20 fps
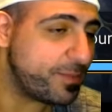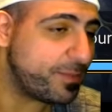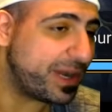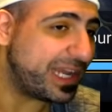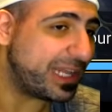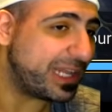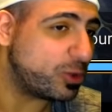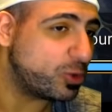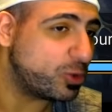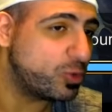
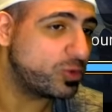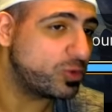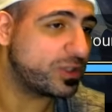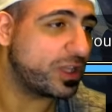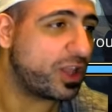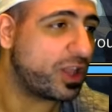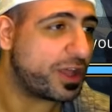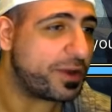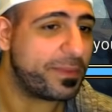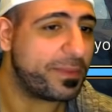might lose a
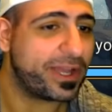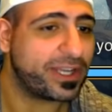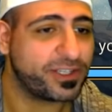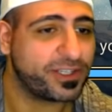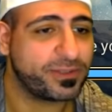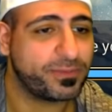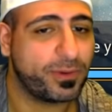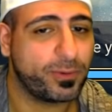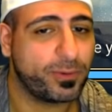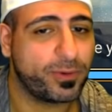lot of
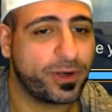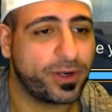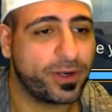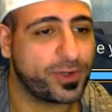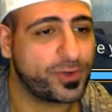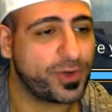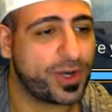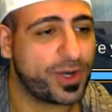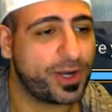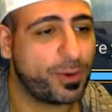matches, but we're going to
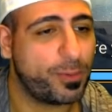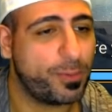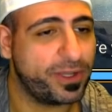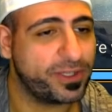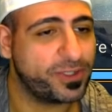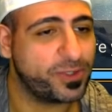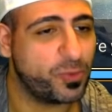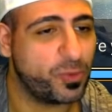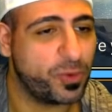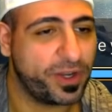try our
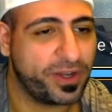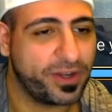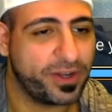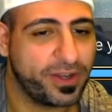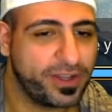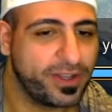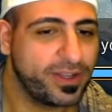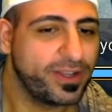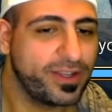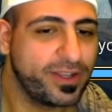best to win.
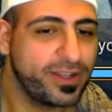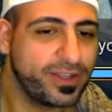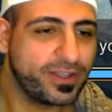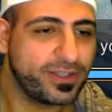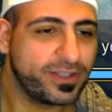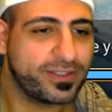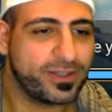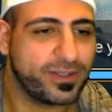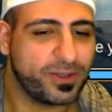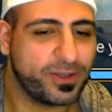
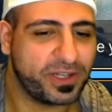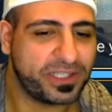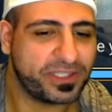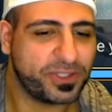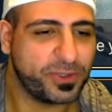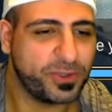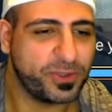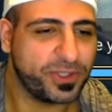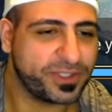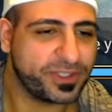So let's
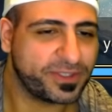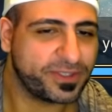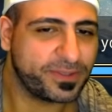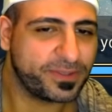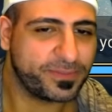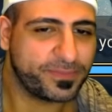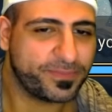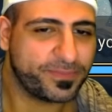do this.